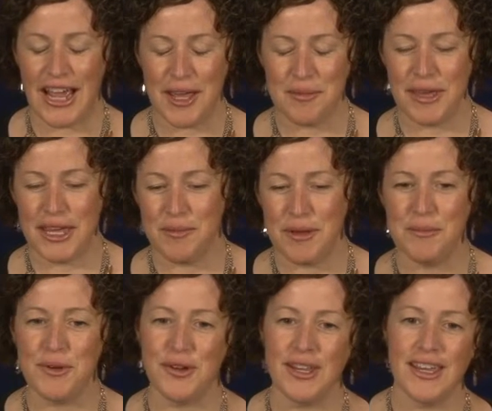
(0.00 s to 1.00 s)
I'm Amy
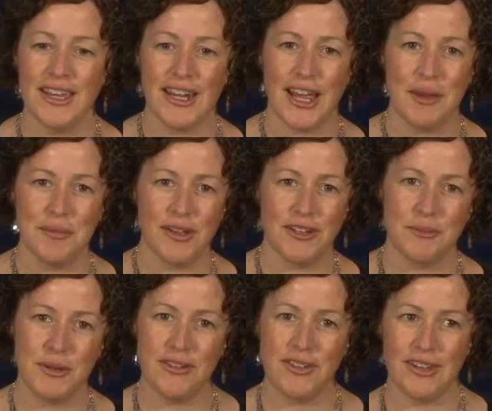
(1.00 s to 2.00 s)
Mooney, and I'm a
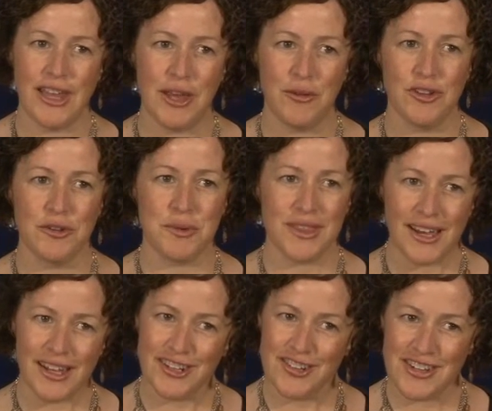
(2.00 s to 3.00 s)
speech and language
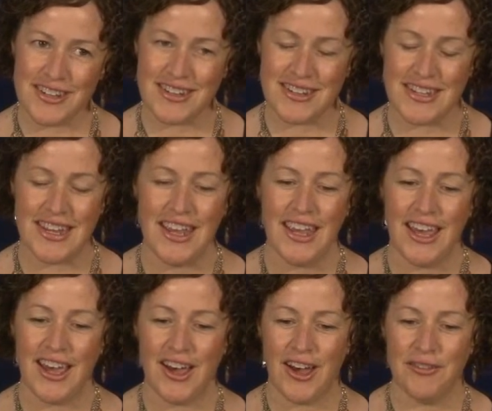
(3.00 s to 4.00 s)
pathologist
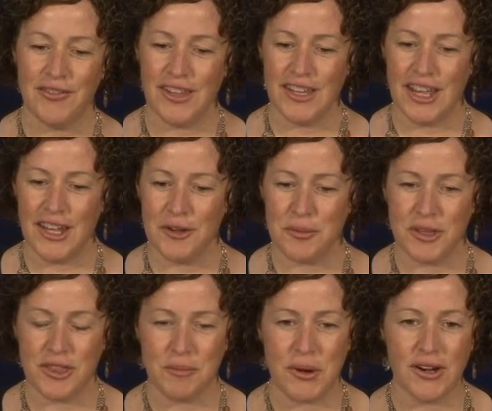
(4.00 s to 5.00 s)
affiliated
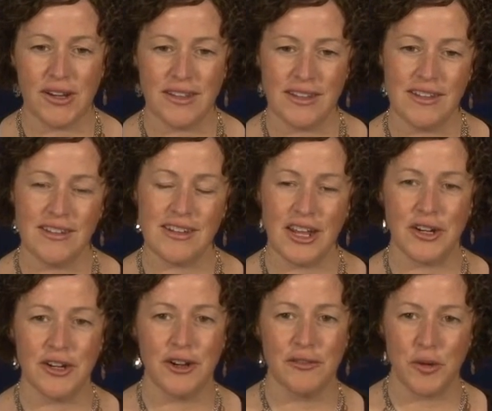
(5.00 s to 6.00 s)
with the Parkinson's
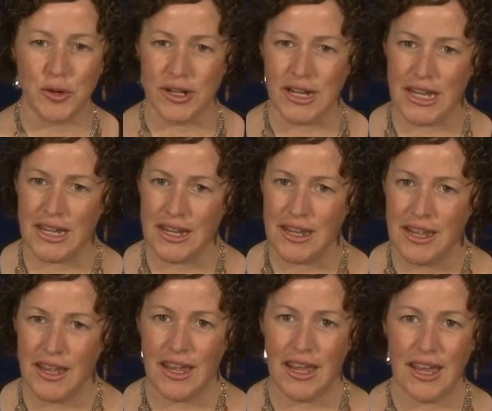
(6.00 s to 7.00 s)
Center of Oregon
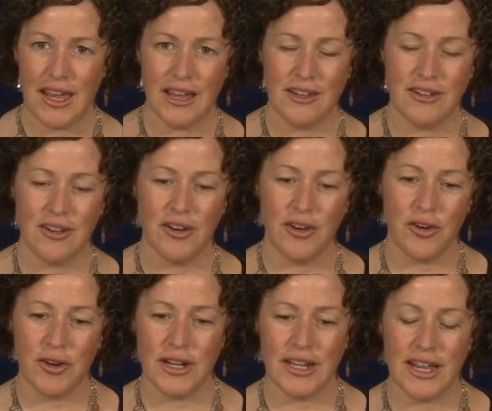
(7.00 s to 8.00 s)
at
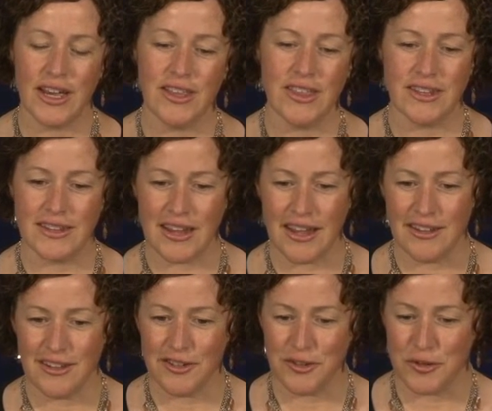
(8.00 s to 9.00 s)
Oregon Health and
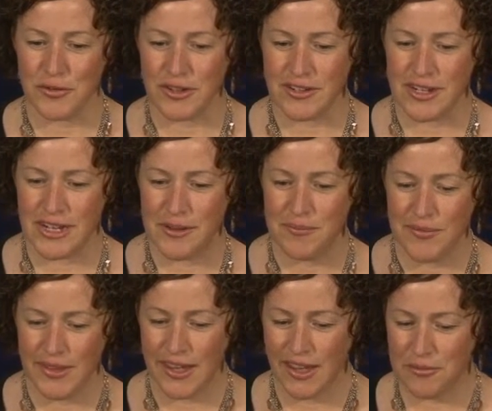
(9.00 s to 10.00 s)
Sciences University.
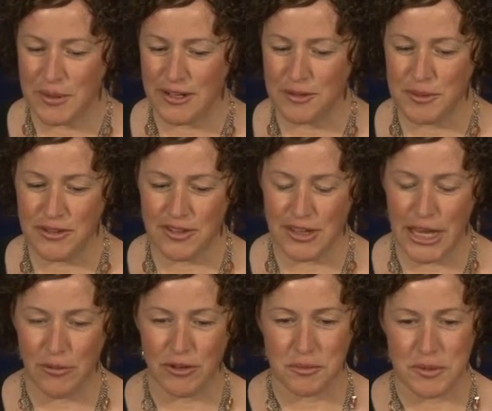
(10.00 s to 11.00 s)
I've been a speech and
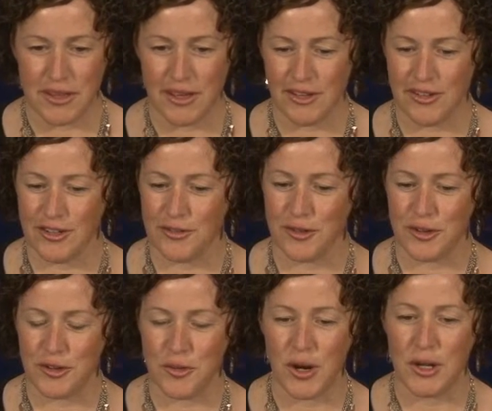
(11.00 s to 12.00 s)
language pathologist for
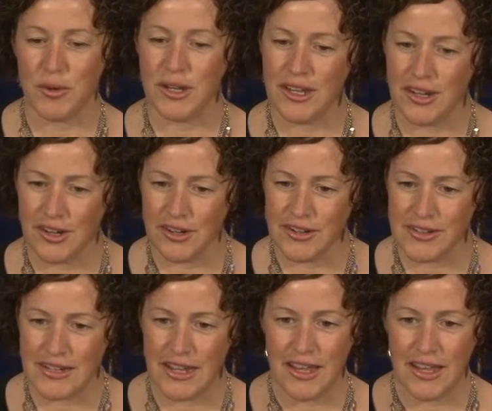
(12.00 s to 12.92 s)
21 years